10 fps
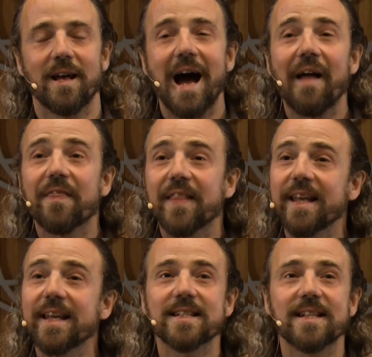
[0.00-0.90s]
And
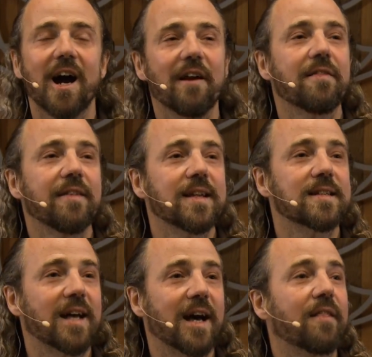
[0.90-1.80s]
these are things
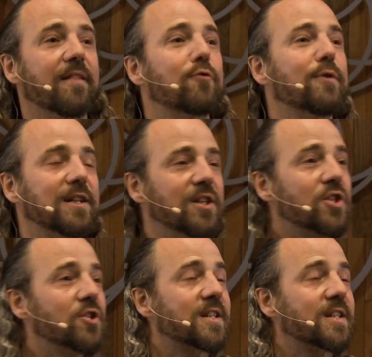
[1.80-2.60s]
that traditions,